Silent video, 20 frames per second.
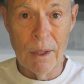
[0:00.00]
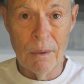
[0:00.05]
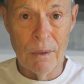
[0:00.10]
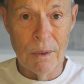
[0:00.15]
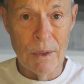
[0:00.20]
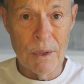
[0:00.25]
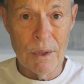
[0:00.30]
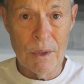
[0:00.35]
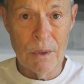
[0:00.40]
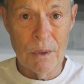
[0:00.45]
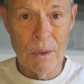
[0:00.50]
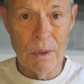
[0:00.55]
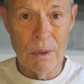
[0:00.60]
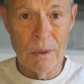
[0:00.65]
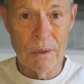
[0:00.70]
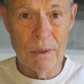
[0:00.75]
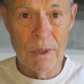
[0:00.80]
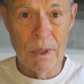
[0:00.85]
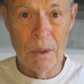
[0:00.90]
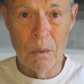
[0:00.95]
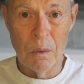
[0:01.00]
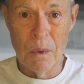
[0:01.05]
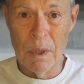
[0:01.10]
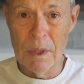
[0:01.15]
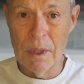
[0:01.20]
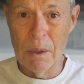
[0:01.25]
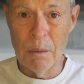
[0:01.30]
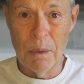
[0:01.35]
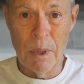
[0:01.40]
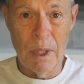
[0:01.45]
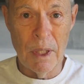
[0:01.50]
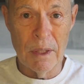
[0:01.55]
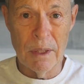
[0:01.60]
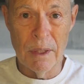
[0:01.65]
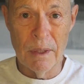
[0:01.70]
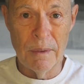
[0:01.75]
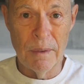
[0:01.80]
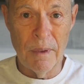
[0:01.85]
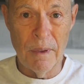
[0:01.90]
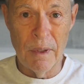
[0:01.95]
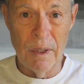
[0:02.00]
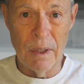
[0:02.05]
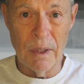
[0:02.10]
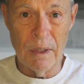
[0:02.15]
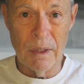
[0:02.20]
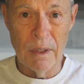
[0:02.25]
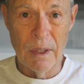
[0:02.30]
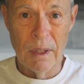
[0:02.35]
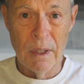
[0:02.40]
going to school. It wasn't a positive thing.